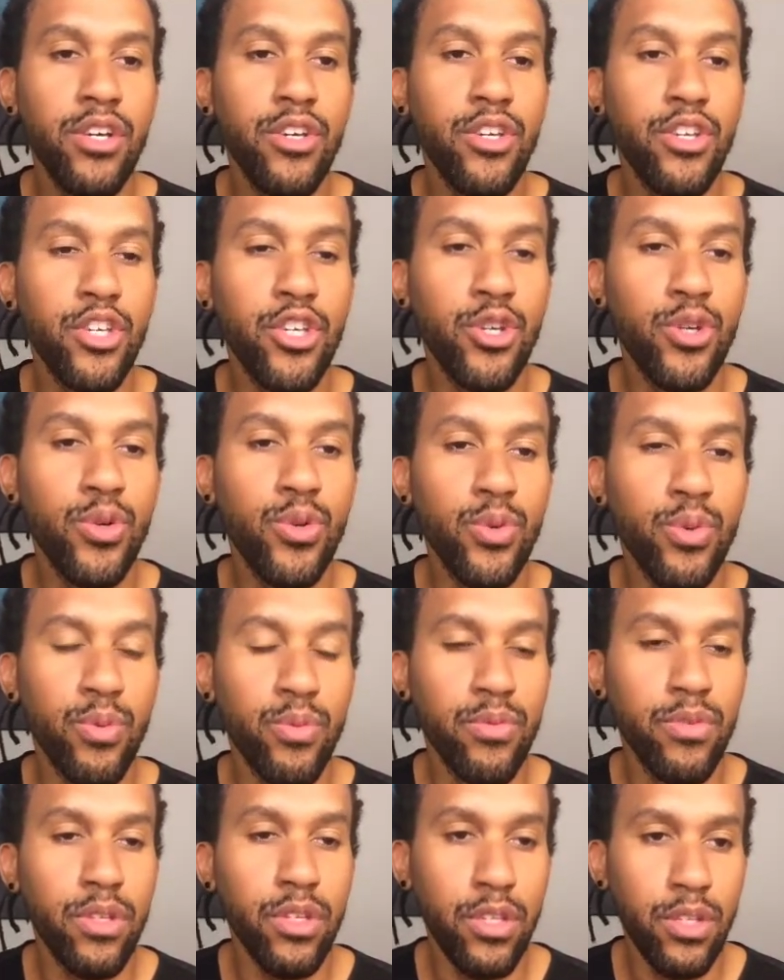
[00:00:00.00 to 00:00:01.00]
you
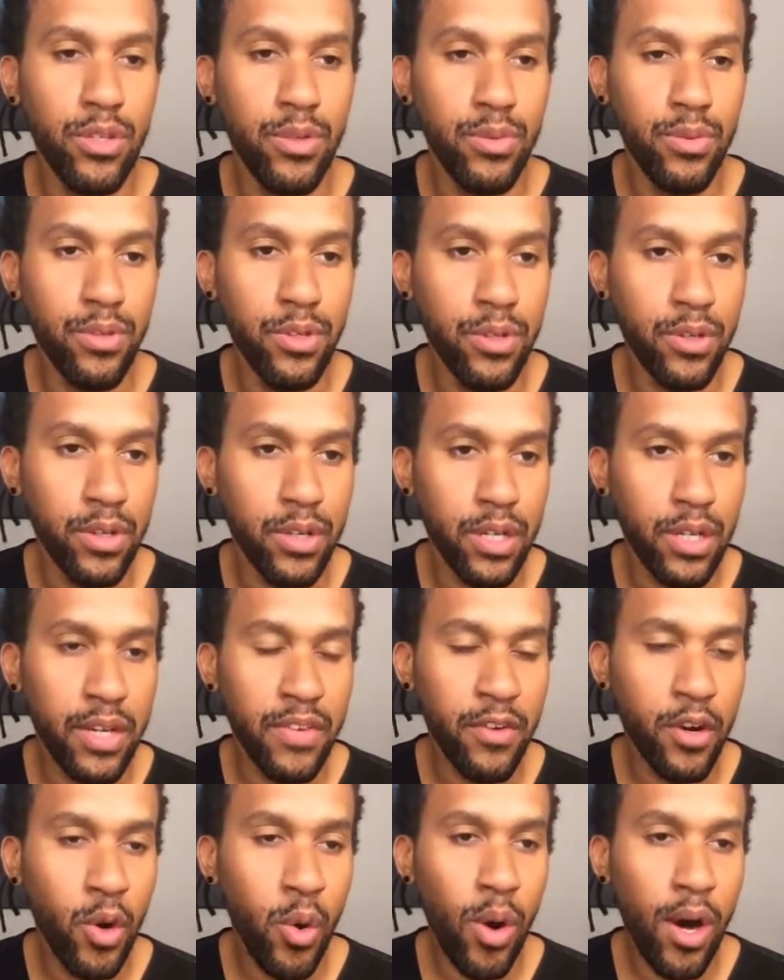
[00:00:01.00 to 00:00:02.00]
give
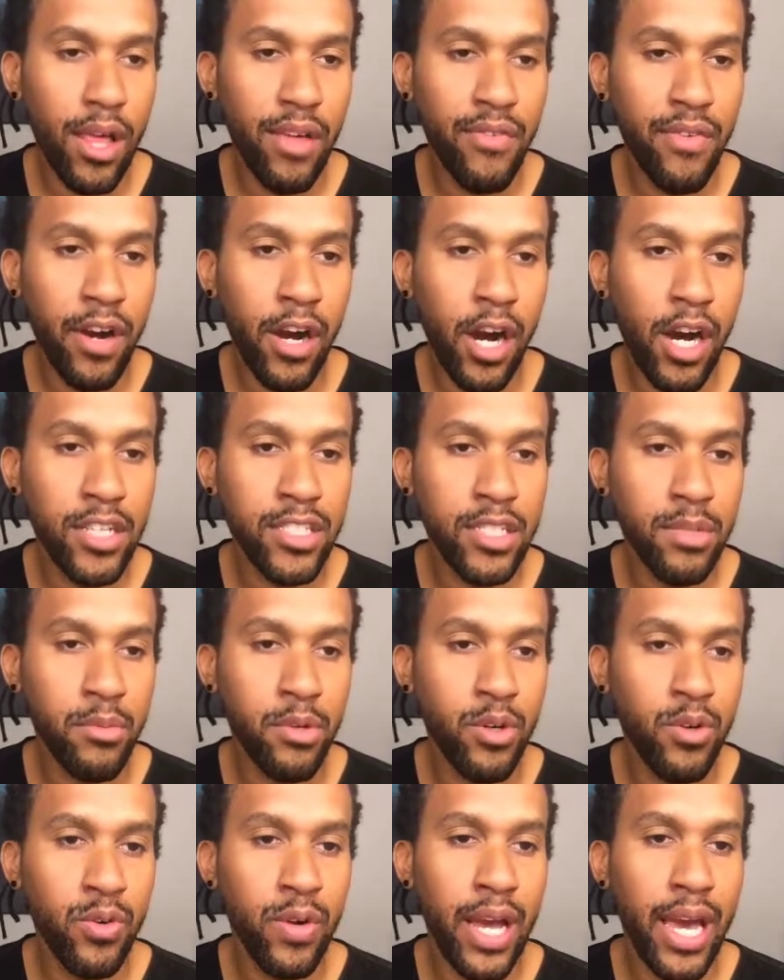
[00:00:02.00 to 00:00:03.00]
a qualifier, awesome,
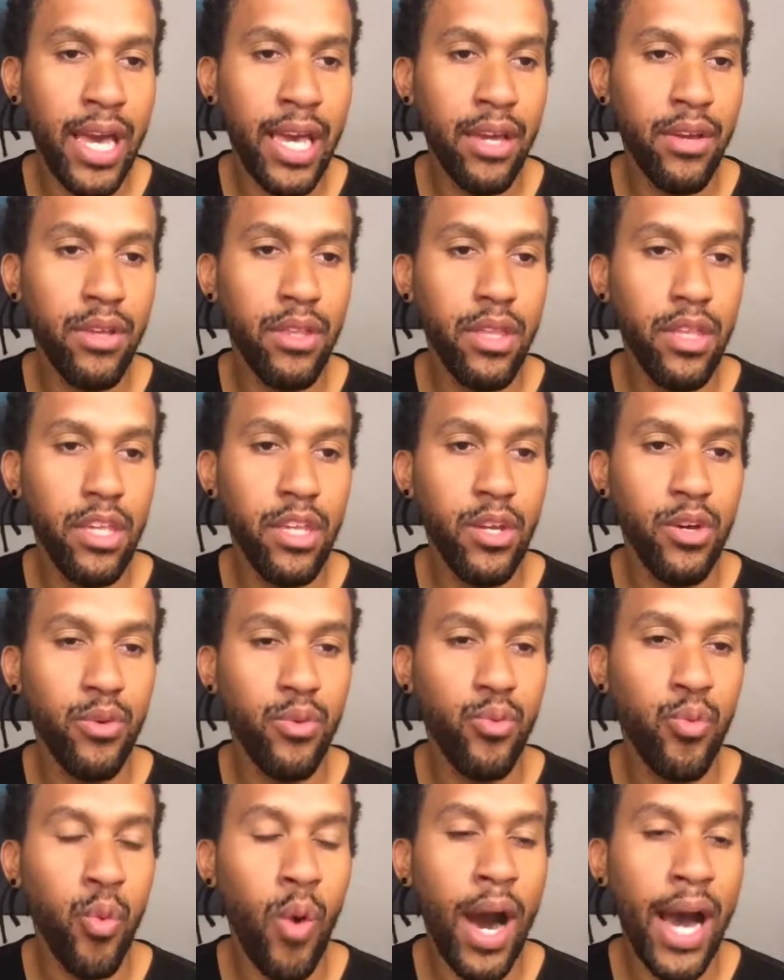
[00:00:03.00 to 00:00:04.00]
great,
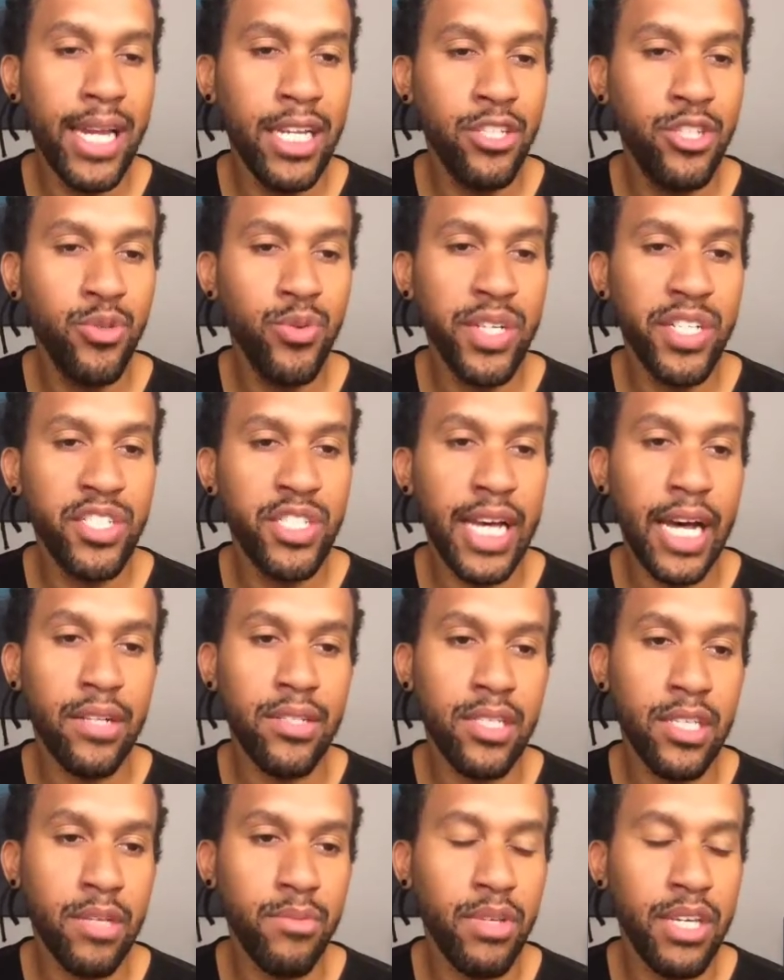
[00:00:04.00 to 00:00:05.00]
why did you reach out
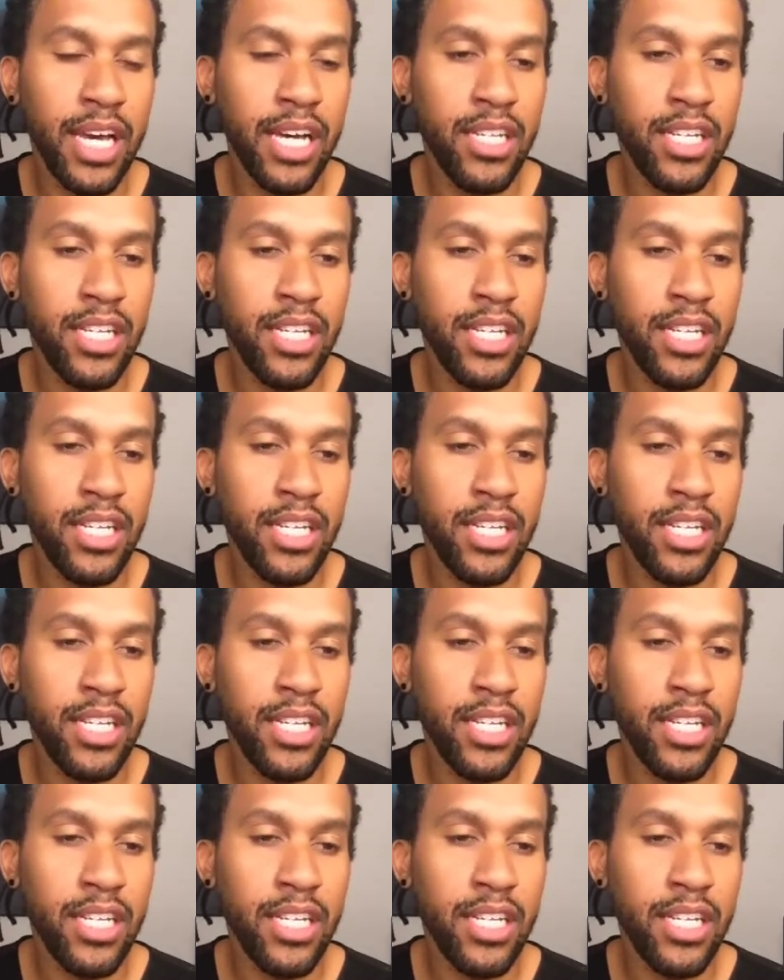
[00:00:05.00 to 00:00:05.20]
to them?